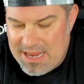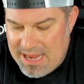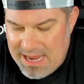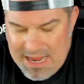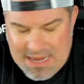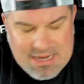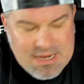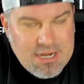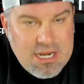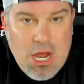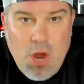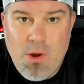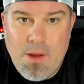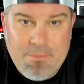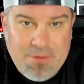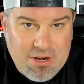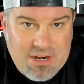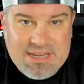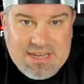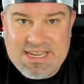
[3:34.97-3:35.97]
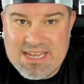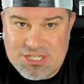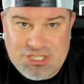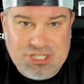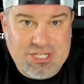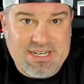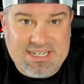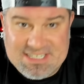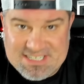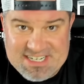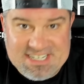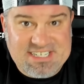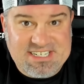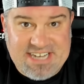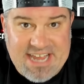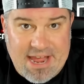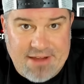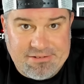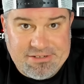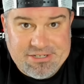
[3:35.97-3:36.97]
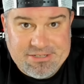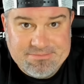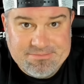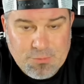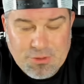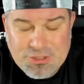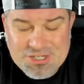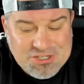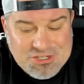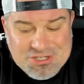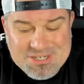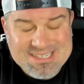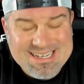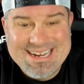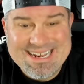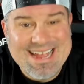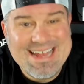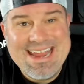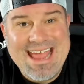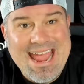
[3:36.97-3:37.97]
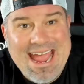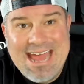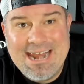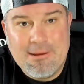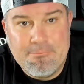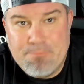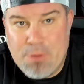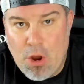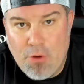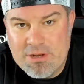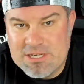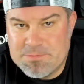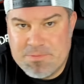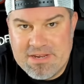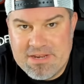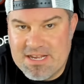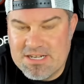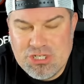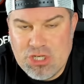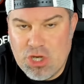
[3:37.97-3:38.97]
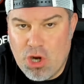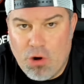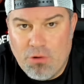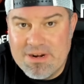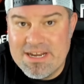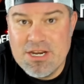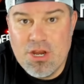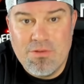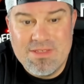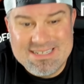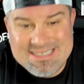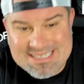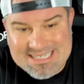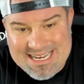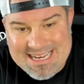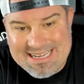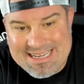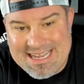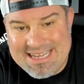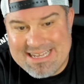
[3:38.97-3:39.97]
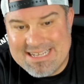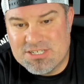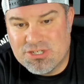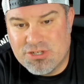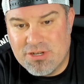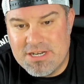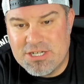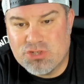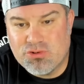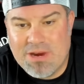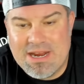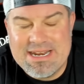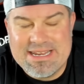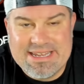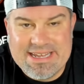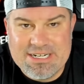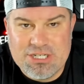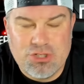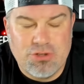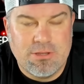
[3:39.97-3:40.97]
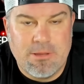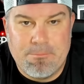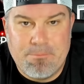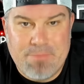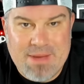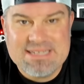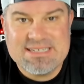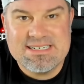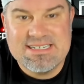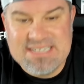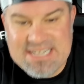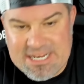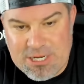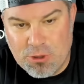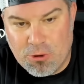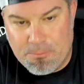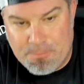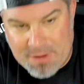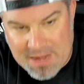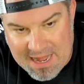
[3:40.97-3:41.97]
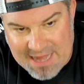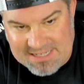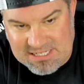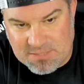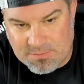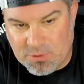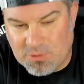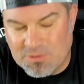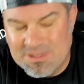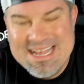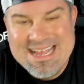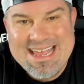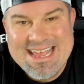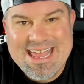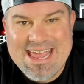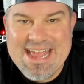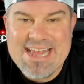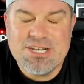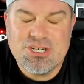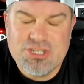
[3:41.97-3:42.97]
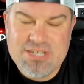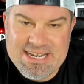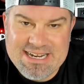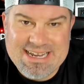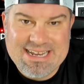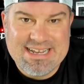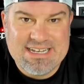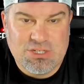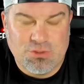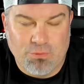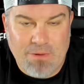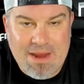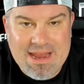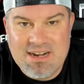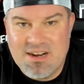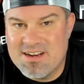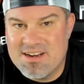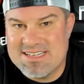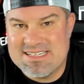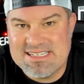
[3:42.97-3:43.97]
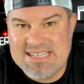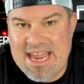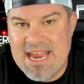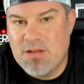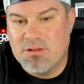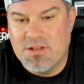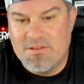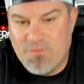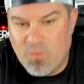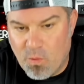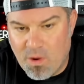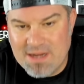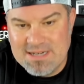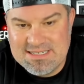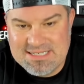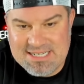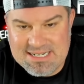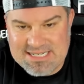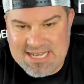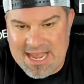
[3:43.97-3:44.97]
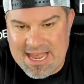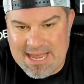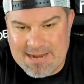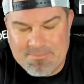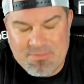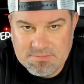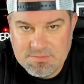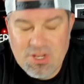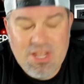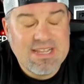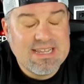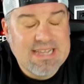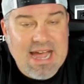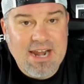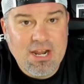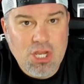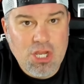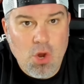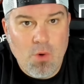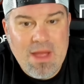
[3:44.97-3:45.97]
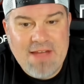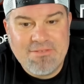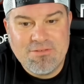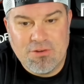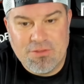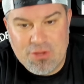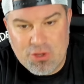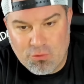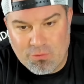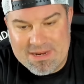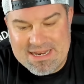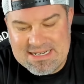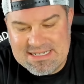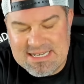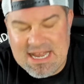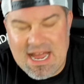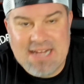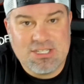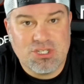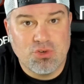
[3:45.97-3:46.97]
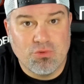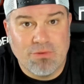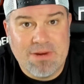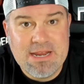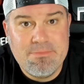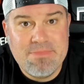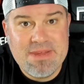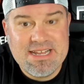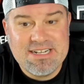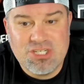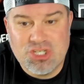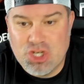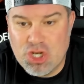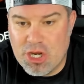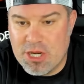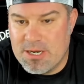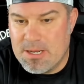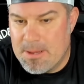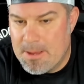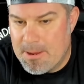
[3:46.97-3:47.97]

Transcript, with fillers: and you know I'm going to get you a discount, which is just like an added bonus because you already know that SeatGeek is going to try to get you the best deal possible. Each ticket is rated on a scale of 1 to 10. You got to go after the green dots. Green means good,